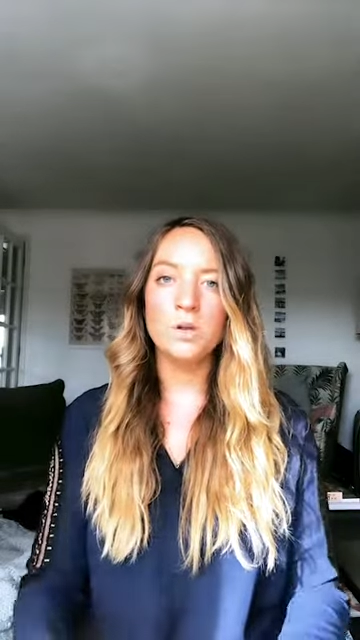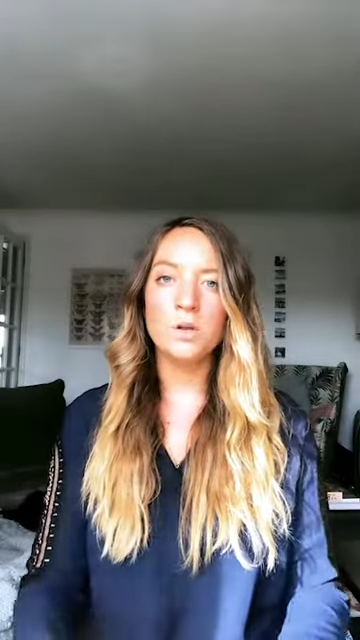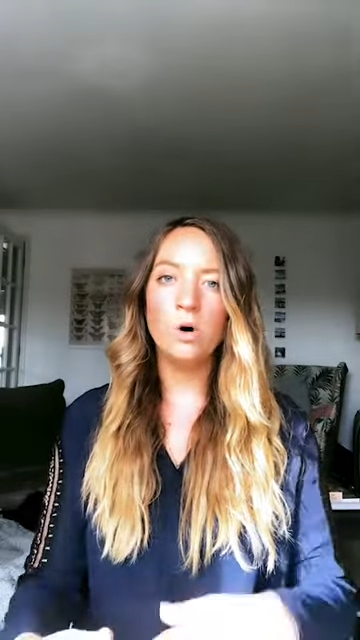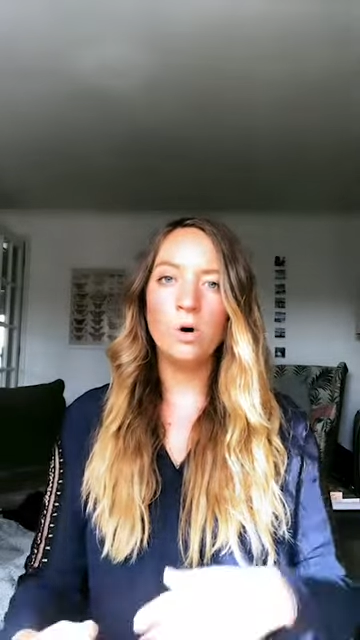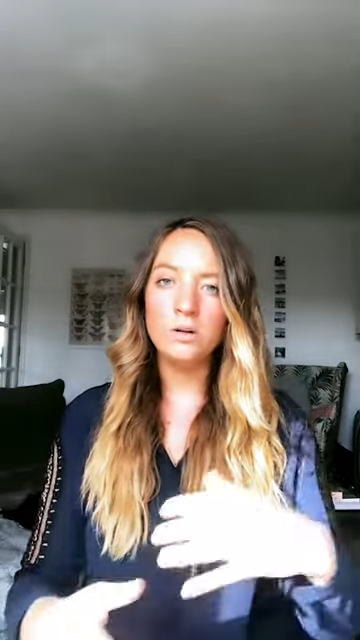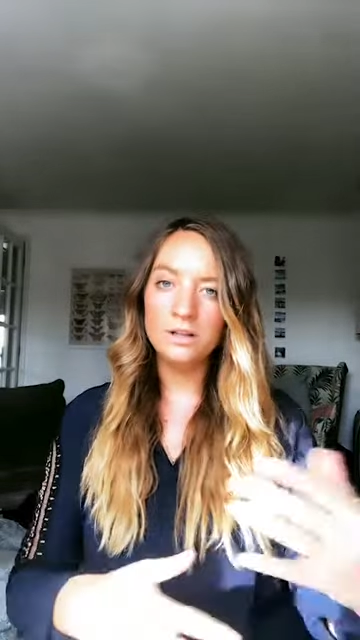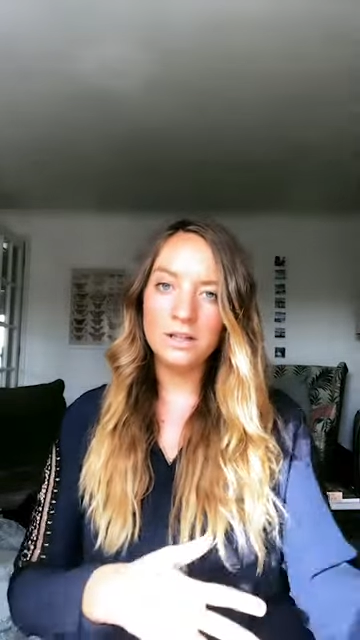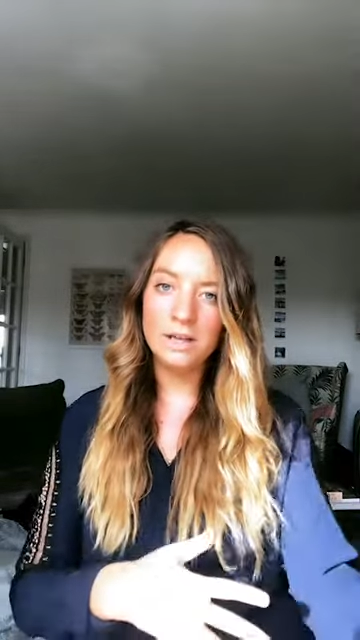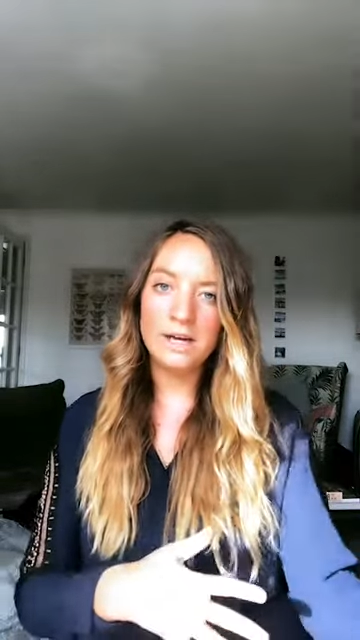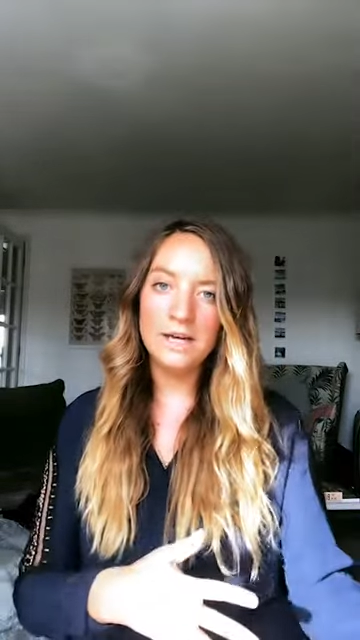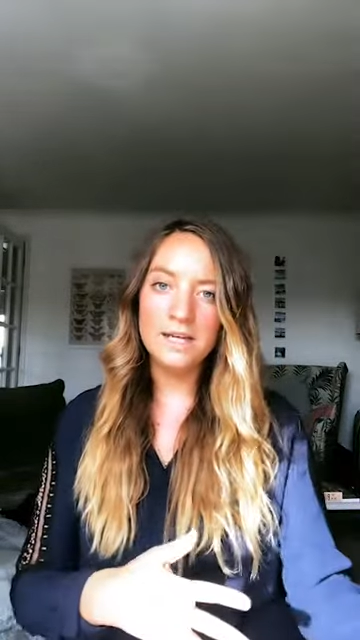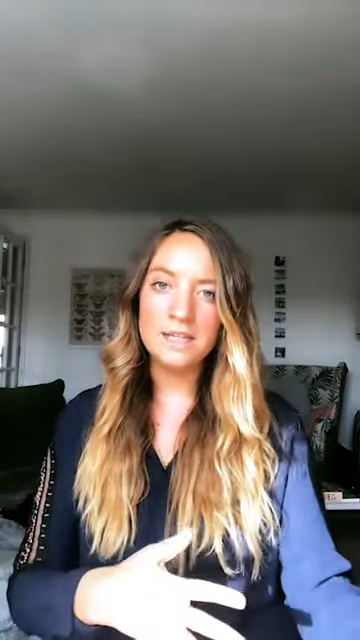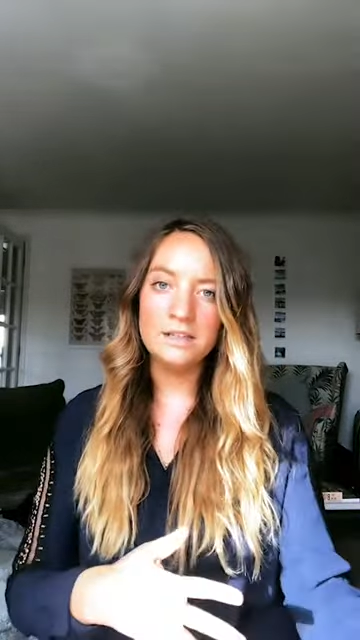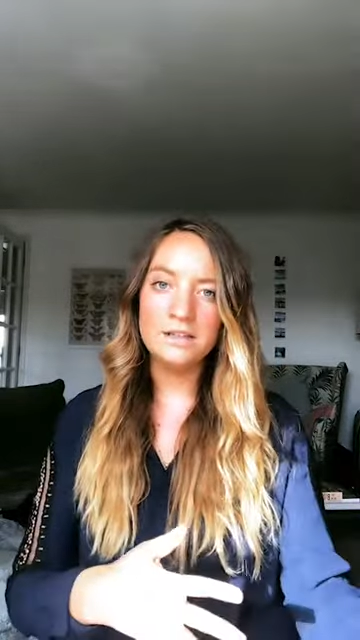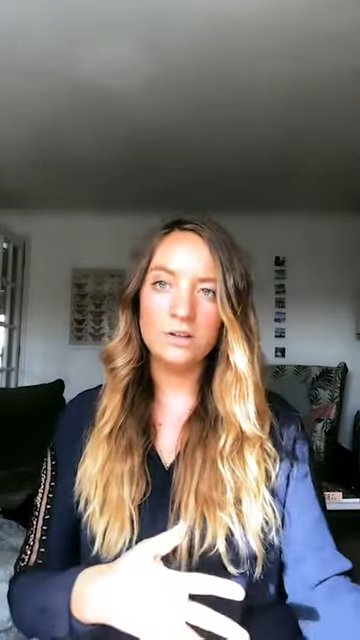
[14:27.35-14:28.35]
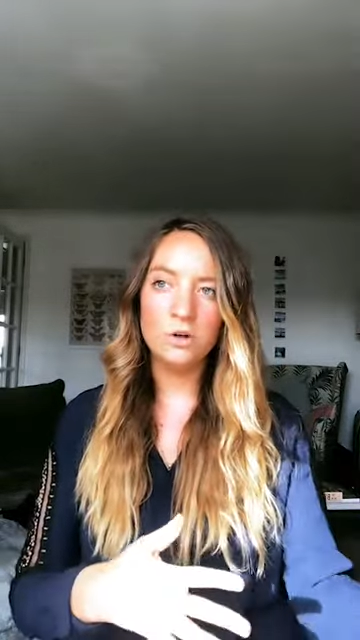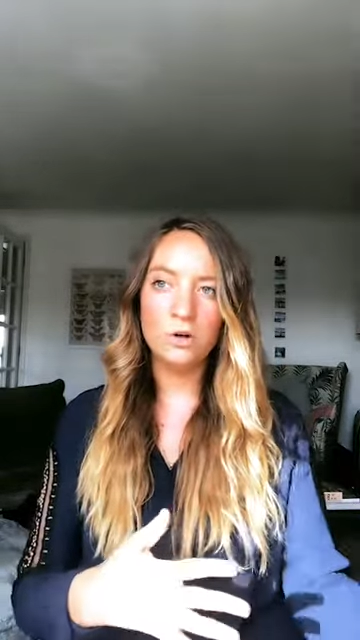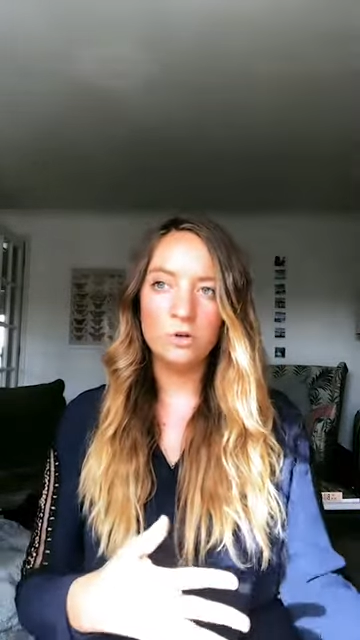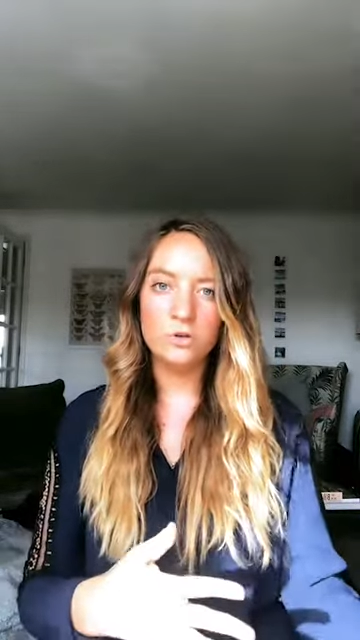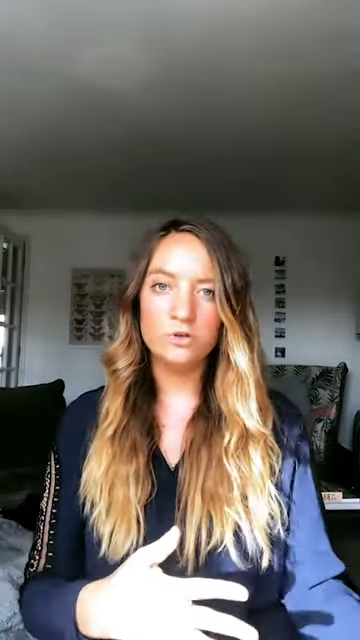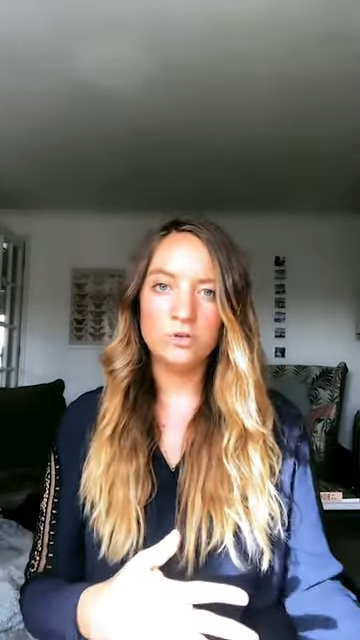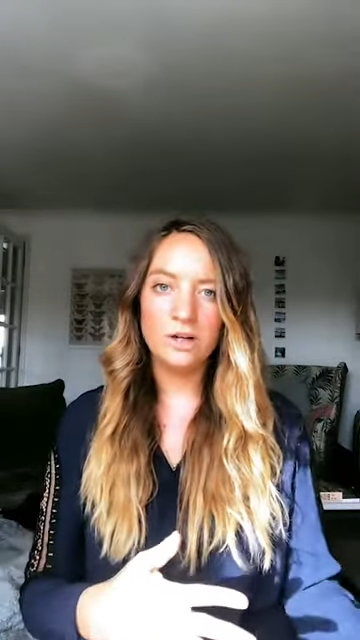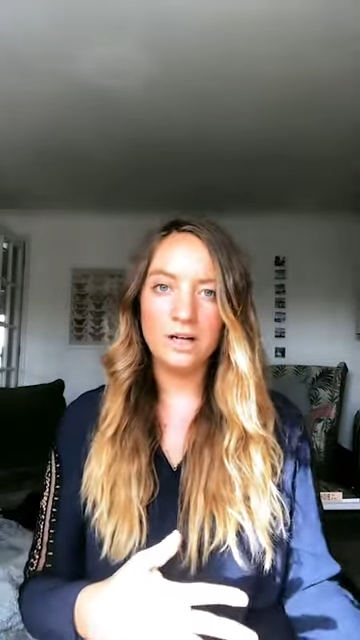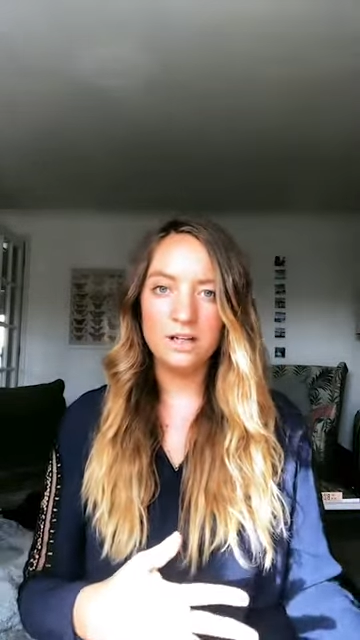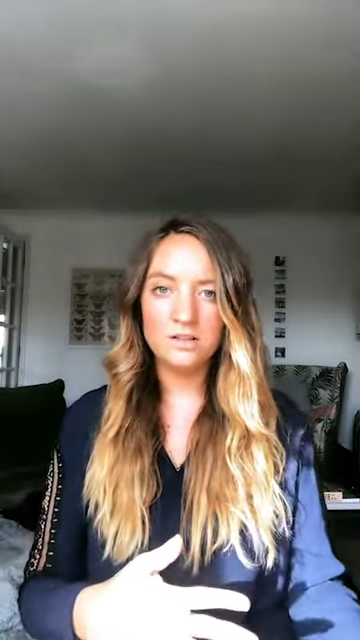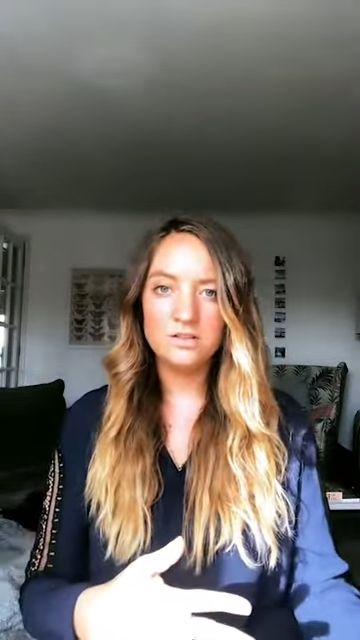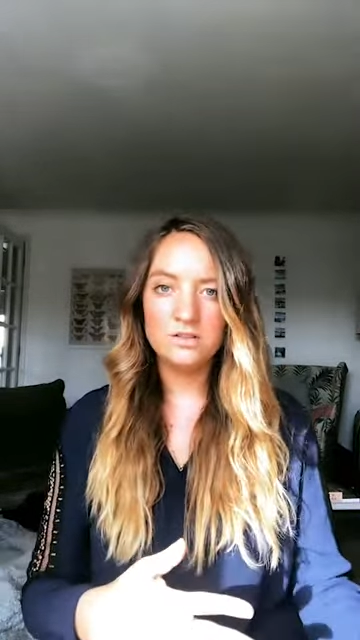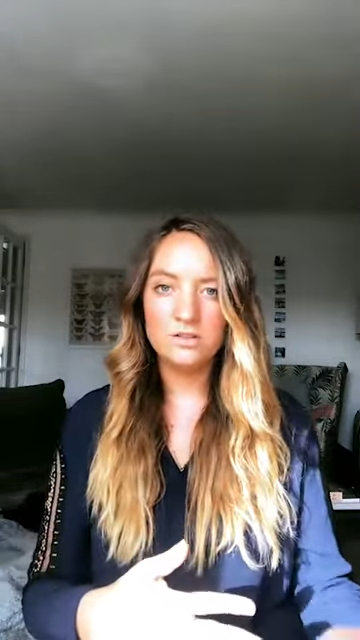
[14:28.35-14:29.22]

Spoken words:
online contract